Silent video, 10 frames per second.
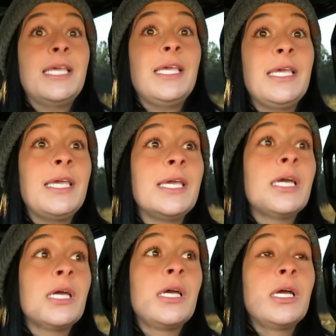he
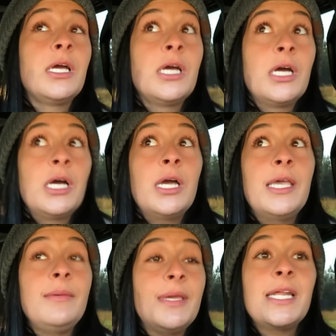
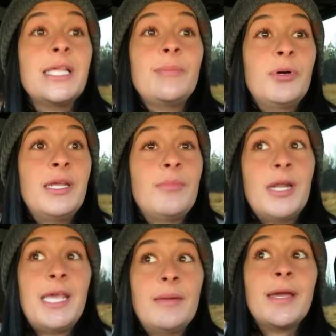immediately put him
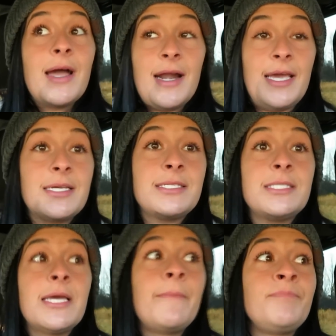on
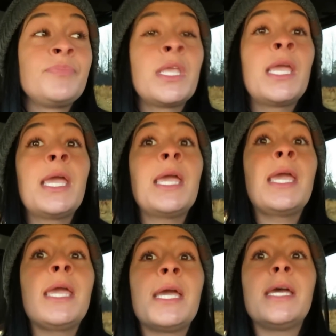antibiotics
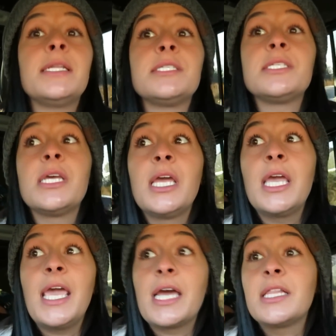and
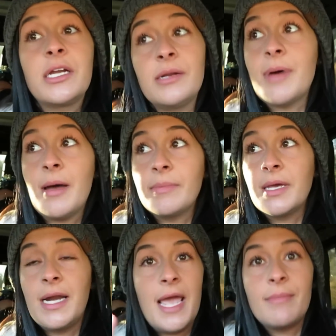it cleared him up.
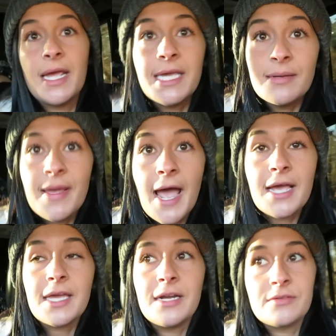And I had my kid
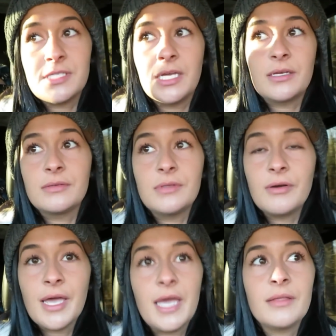back and I was like,
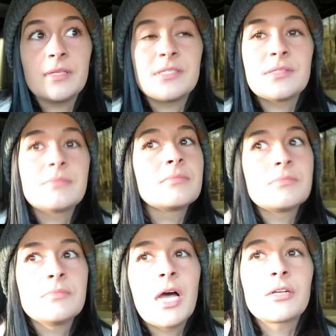okay, this
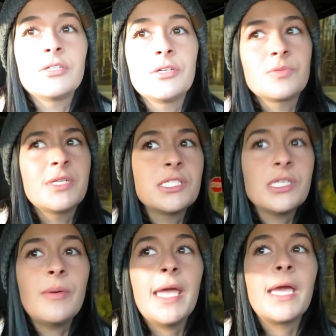doctor knows what he's
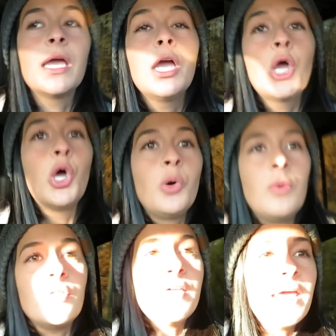doing.
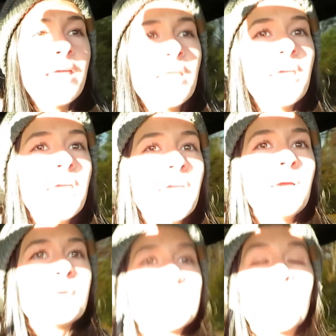Well, then
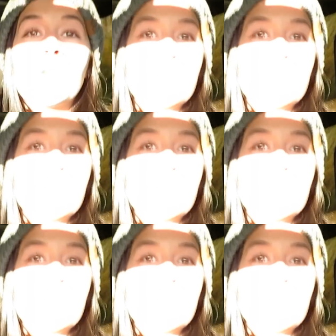it was like